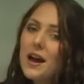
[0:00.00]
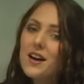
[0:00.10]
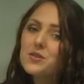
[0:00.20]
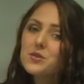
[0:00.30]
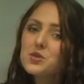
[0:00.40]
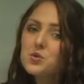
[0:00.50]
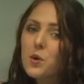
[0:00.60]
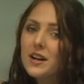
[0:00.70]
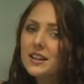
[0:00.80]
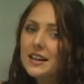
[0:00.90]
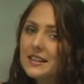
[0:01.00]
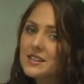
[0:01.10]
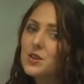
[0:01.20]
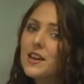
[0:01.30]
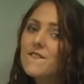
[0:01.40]
our sweat glands.
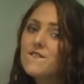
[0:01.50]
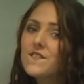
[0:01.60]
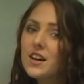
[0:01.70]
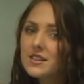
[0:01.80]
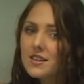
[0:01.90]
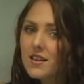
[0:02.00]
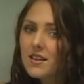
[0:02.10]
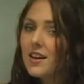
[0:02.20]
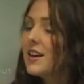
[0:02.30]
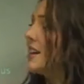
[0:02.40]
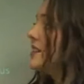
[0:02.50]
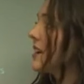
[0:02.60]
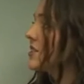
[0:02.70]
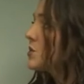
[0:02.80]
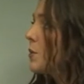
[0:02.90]
So the effector is
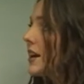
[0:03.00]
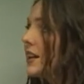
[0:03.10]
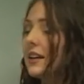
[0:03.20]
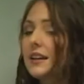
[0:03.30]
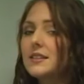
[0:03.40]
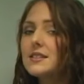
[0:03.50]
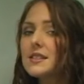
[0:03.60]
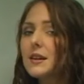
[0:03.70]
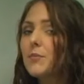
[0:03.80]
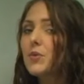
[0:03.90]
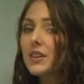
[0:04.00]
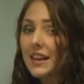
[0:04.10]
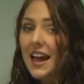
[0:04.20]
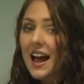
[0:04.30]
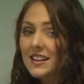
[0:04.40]
our sweat glands.
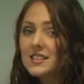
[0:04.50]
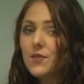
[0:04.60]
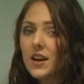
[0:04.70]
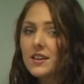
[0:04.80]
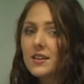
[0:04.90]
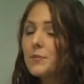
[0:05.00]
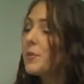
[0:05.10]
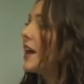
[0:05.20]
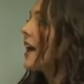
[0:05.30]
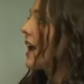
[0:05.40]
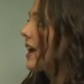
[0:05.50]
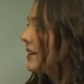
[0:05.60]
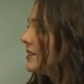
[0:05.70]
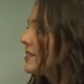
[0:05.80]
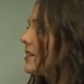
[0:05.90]
They're activated
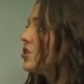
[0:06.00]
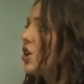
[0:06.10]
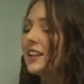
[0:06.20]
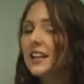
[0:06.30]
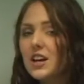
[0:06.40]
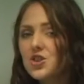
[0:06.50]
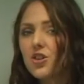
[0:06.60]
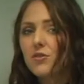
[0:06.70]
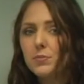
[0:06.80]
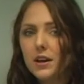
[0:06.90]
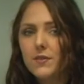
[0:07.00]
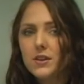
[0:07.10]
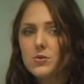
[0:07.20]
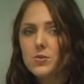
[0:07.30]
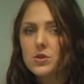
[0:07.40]
and dilation of blood
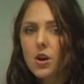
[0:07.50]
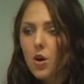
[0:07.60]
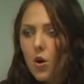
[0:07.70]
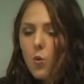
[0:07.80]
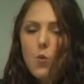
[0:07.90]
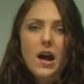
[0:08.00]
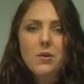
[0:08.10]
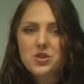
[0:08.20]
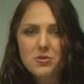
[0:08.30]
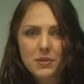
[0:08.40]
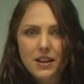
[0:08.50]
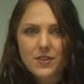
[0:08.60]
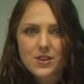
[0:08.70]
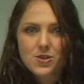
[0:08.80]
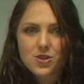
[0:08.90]
vessels. Why would your blood
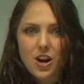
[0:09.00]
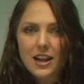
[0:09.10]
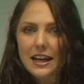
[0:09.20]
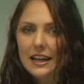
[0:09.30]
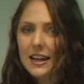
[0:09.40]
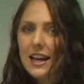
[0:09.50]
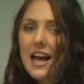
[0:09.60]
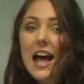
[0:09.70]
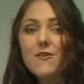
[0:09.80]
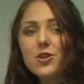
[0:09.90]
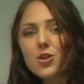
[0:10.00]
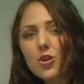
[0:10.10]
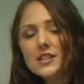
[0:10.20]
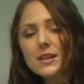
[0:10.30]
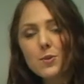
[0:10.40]
vessels dilate? Have you
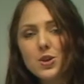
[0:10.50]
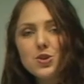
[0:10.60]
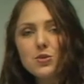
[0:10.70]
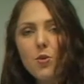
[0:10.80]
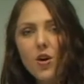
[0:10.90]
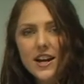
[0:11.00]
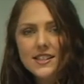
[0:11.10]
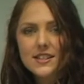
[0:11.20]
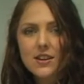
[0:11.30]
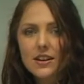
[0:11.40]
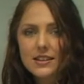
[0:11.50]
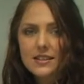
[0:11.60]
noticed that when you do more exercise,